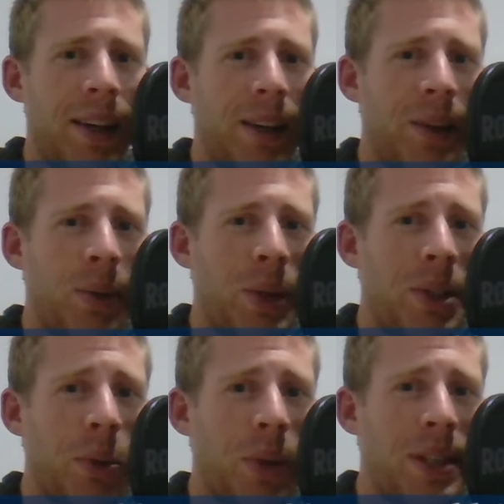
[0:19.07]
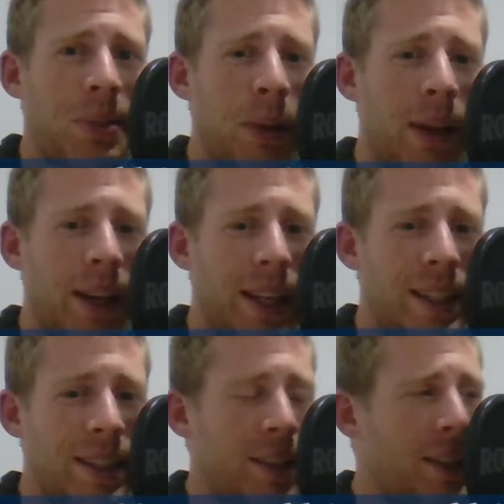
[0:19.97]
which always
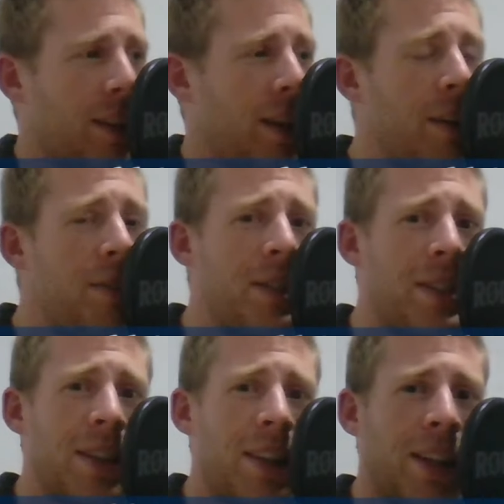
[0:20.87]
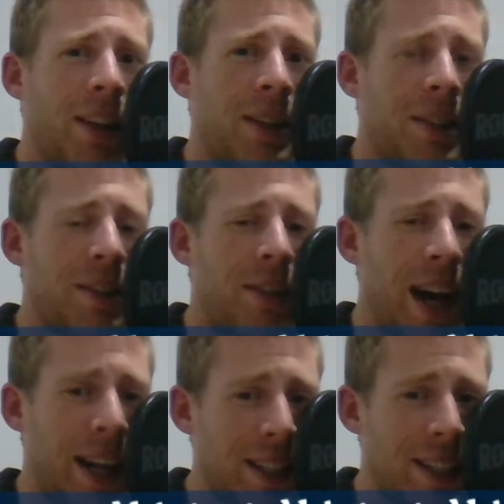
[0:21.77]
implies gloves, lots of
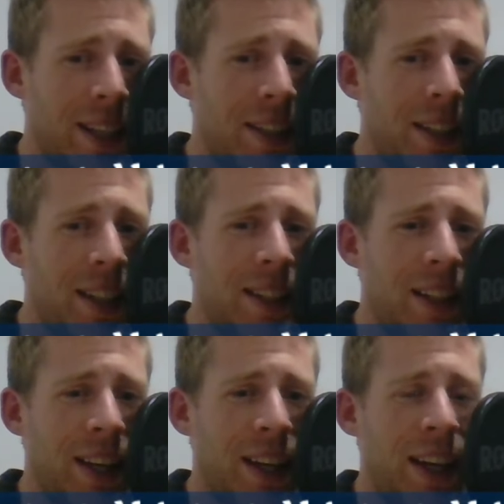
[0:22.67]
hand sanitizer,